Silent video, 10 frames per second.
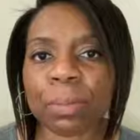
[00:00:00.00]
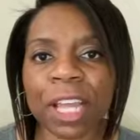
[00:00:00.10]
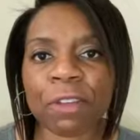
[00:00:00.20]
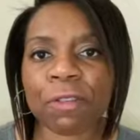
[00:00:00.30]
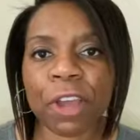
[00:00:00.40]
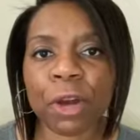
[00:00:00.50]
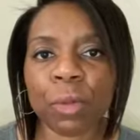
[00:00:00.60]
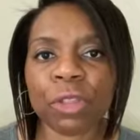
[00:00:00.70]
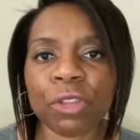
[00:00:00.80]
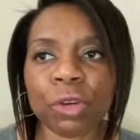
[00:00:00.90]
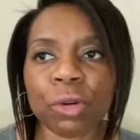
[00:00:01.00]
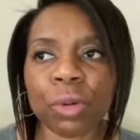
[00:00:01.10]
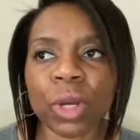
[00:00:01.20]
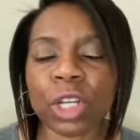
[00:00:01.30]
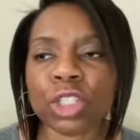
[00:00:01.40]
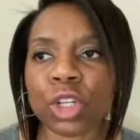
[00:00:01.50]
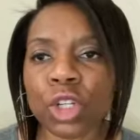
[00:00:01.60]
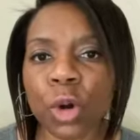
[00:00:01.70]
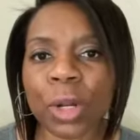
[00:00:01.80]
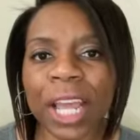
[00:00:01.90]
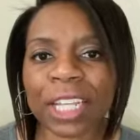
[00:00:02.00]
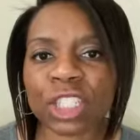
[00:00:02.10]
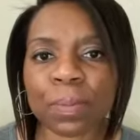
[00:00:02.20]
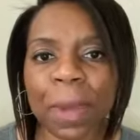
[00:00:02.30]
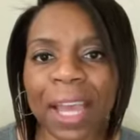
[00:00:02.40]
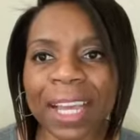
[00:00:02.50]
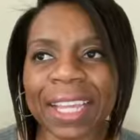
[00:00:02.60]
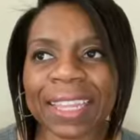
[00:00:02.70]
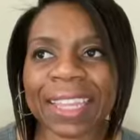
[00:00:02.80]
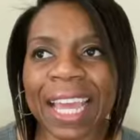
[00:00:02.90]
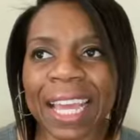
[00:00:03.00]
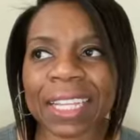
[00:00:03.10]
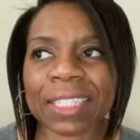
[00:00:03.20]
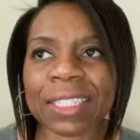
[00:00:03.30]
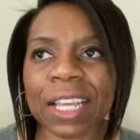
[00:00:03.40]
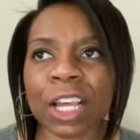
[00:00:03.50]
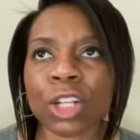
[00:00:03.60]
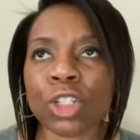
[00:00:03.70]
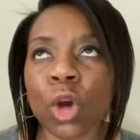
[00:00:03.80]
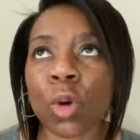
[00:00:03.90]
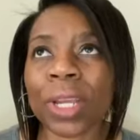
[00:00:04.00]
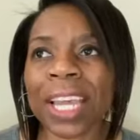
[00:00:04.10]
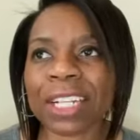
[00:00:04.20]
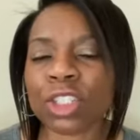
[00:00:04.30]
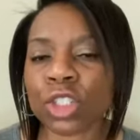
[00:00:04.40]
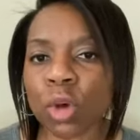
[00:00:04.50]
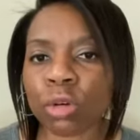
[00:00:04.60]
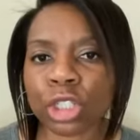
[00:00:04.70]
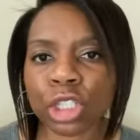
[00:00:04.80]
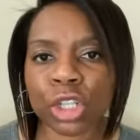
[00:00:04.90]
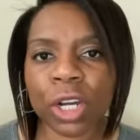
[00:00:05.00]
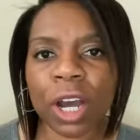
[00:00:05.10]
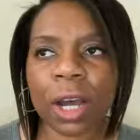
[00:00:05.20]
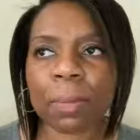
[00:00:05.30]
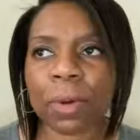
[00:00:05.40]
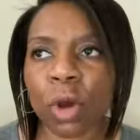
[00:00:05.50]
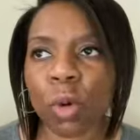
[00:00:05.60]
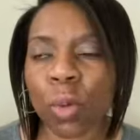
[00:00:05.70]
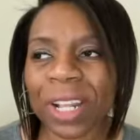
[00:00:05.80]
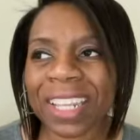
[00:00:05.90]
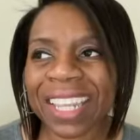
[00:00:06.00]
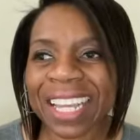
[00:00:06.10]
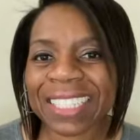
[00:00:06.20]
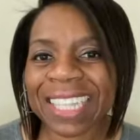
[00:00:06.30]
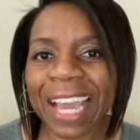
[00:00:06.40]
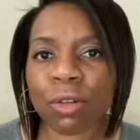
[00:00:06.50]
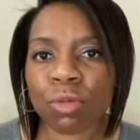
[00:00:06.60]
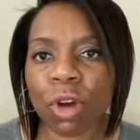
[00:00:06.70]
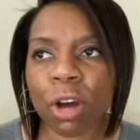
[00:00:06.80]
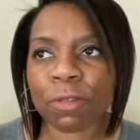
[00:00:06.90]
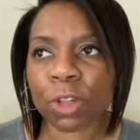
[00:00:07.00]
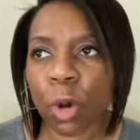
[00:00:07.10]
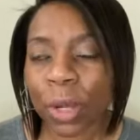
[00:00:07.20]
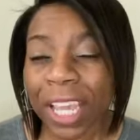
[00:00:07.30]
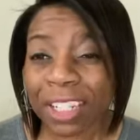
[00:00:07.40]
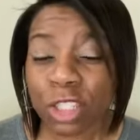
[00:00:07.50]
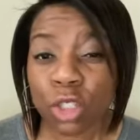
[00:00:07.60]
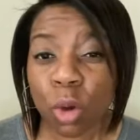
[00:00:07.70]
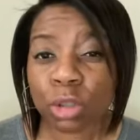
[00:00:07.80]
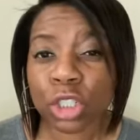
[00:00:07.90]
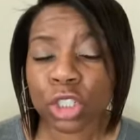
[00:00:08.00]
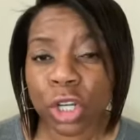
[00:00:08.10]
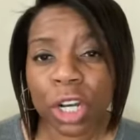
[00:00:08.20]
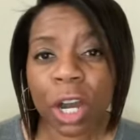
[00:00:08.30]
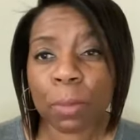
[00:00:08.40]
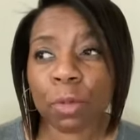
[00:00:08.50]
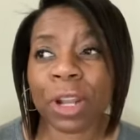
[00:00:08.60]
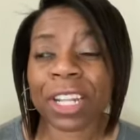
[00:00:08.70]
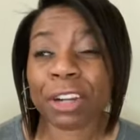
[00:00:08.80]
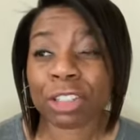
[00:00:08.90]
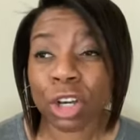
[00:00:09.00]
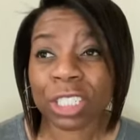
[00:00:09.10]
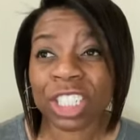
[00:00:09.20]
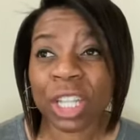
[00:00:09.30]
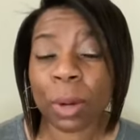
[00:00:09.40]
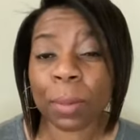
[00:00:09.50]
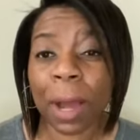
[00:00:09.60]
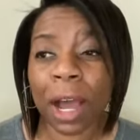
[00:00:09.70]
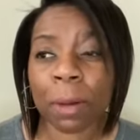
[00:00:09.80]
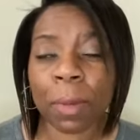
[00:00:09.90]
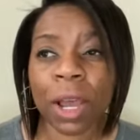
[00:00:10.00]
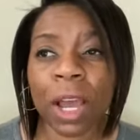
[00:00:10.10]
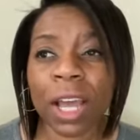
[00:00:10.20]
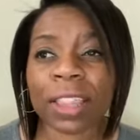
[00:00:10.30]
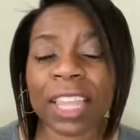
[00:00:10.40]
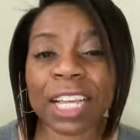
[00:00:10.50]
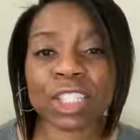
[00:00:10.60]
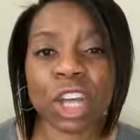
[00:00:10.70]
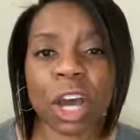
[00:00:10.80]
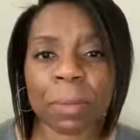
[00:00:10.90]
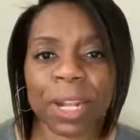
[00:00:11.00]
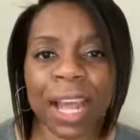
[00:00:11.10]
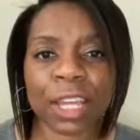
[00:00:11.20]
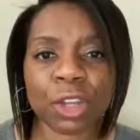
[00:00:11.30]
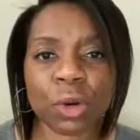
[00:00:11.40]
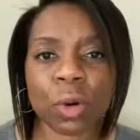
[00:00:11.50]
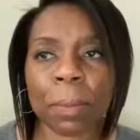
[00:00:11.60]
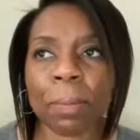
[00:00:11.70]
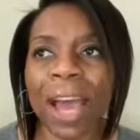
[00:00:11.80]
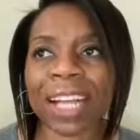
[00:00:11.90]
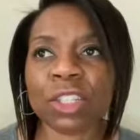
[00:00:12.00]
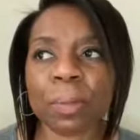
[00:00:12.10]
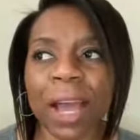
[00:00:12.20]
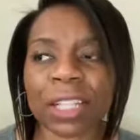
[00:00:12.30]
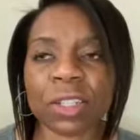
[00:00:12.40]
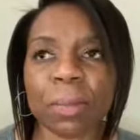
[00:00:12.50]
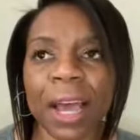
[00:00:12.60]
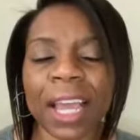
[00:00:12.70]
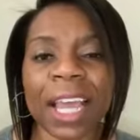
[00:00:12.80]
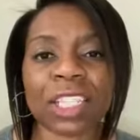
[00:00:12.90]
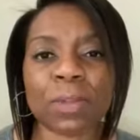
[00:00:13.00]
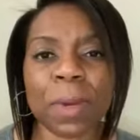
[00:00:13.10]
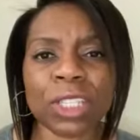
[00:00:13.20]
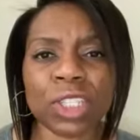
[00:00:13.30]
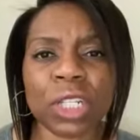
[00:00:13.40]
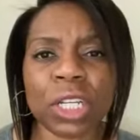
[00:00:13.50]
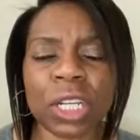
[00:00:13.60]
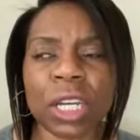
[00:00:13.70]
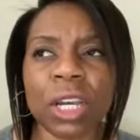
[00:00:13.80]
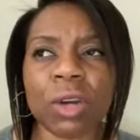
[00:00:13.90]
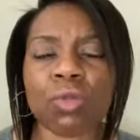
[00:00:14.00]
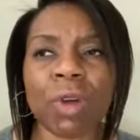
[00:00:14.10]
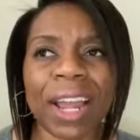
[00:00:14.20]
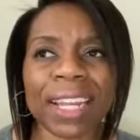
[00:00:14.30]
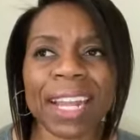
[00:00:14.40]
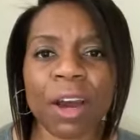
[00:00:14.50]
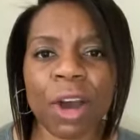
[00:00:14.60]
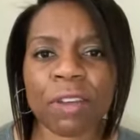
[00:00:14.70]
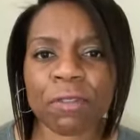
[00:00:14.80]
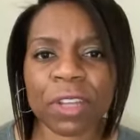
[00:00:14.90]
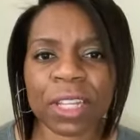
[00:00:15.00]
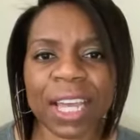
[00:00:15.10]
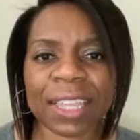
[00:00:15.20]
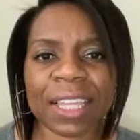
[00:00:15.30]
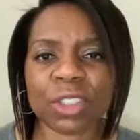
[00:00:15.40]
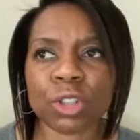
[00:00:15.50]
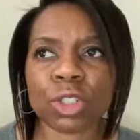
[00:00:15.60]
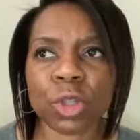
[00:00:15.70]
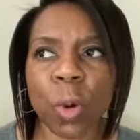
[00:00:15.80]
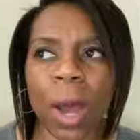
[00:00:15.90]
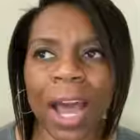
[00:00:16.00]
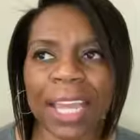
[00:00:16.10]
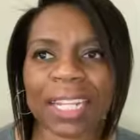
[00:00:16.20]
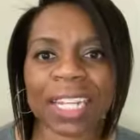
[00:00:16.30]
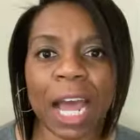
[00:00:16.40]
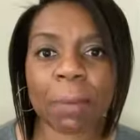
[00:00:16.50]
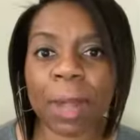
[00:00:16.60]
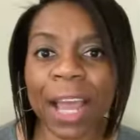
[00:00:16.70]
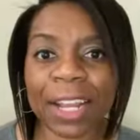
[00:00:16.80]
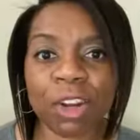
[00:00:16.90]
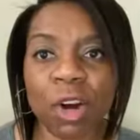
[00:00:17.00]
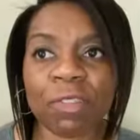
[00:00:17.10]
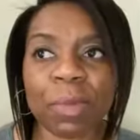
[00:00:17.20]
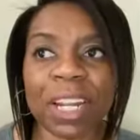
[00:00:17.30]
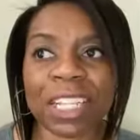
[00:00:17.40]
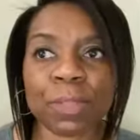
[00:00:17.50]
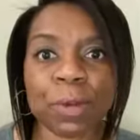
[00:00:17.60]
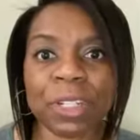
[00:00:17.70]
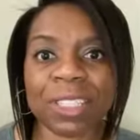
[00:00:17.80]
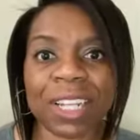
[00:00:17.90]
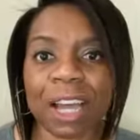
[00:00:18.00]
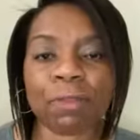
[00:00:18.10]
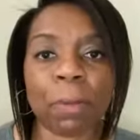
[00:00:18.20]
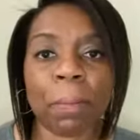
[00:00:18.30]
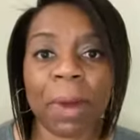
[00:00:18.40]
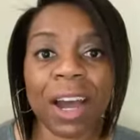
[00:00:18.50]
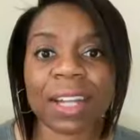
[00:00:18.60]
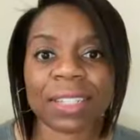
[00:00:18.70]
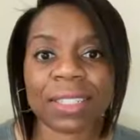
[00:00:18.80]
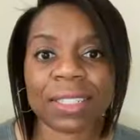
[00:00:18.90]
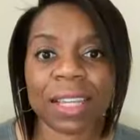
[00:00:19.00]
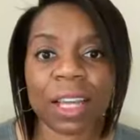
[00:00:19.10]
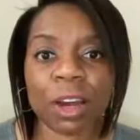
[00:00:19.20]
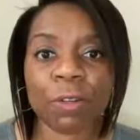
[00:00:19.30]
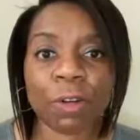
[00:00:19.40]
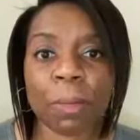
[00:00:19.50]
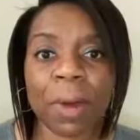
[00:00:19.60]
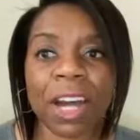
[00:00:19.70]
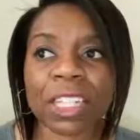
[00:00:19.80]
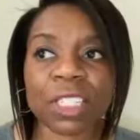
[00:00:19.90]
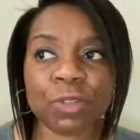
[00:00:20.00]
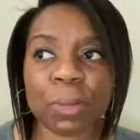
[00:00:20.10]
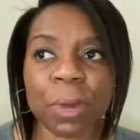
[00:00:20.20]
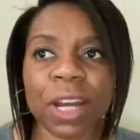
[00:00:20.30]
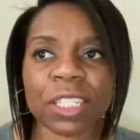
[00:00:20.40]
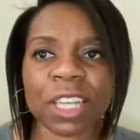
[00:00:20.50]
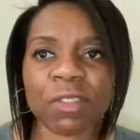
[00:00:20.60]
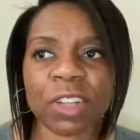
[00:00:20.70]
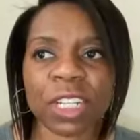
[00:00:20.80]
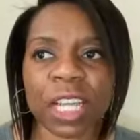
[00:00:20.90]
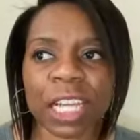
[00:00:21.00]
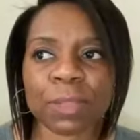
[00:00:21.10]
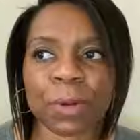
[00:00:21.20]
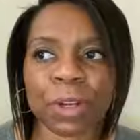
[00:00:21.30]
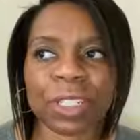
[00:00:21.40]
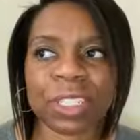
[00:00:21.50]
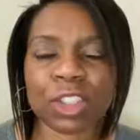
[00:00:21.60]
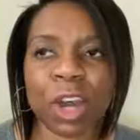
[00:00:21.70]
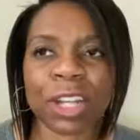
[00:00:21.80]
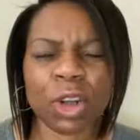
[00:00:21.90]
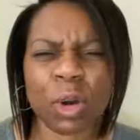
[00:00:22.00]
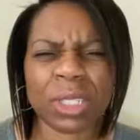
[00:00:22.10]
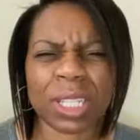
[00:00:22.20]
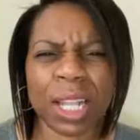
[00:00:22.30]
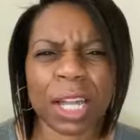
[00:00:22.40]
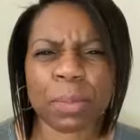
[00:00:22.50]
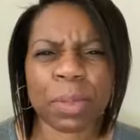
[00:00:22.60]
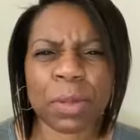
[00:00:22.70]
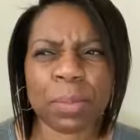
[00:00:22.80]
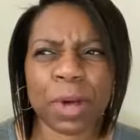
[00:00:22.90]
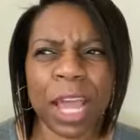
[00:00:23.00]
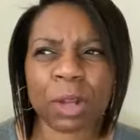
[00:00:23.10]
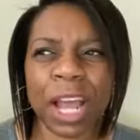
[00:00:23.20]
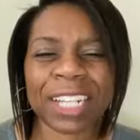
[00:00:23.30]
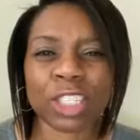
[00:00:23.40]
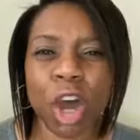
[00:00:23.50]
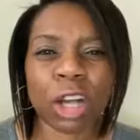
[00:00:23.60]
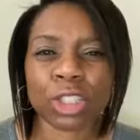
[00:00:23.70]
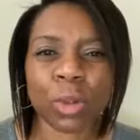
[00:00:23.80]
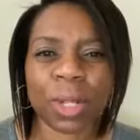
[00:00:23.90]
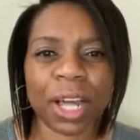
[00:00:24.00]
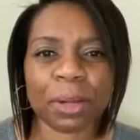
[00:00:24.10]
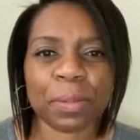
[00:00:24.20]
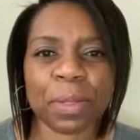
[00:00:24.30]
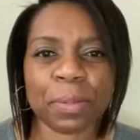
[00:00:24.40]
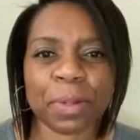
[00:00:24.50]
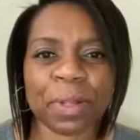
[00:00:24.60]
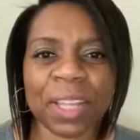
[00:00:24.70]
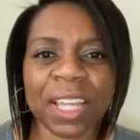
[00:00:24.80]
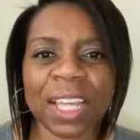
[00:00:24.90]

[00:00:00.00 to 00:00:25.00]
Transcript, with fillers: to play fair with you. So don't expect things. Don't get so shook up when things get rough. Don't get so shook up when there's our um, things coming at you back to back to back, especially right now. I feel like things are so heightened. Um, I know I've been experiencing that for months. For months, for months, I've experienced. So I know it's a lot of people, and I talk to a lot of people